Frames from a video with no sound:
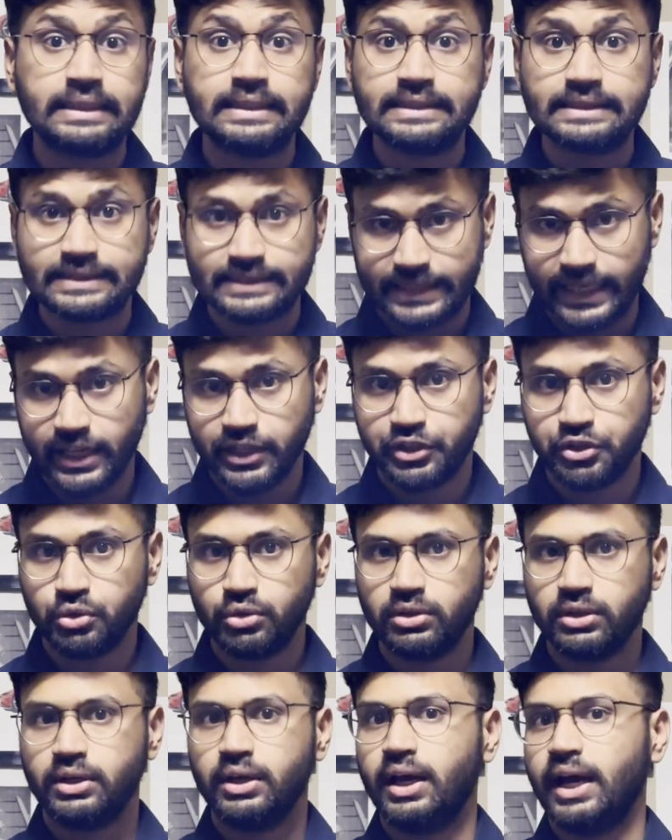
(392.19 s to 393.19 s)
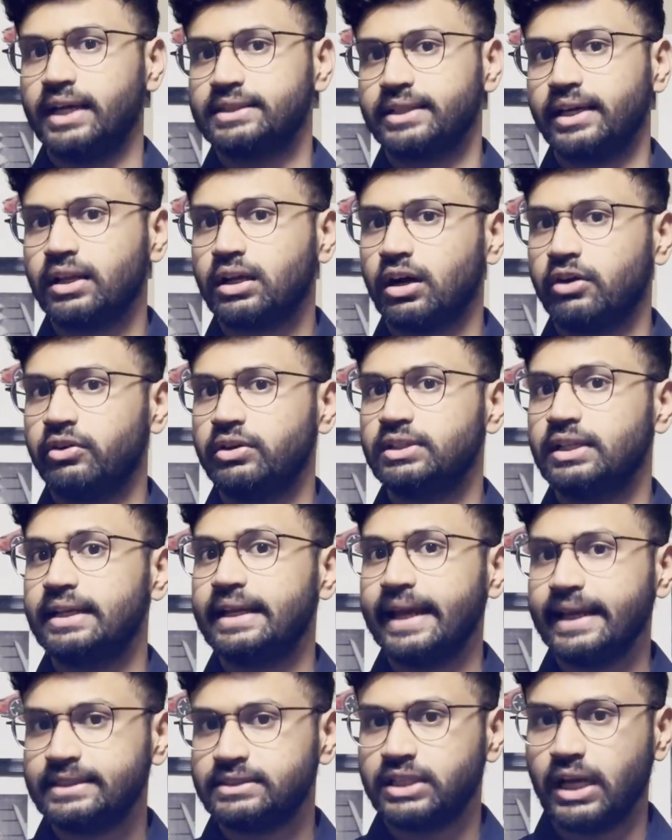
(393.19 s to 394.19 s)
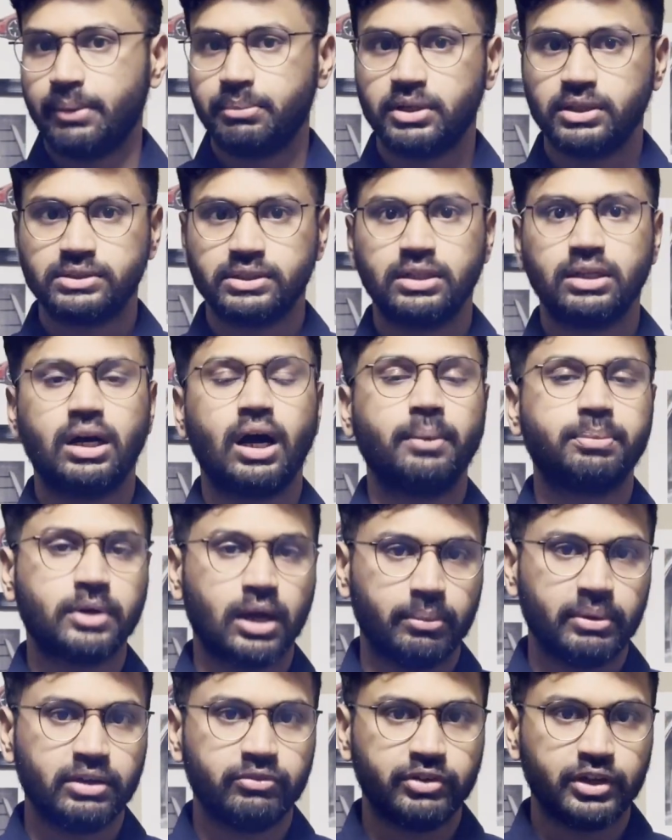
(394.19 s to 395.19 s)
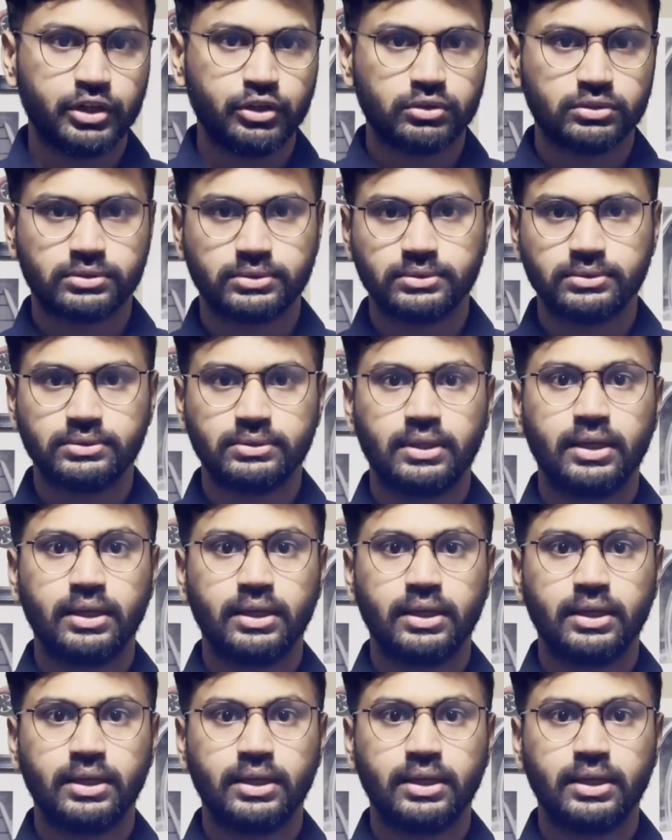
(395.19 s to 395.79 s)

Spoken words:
Stay tuned as I'll cover the next chapters in upcoming videos.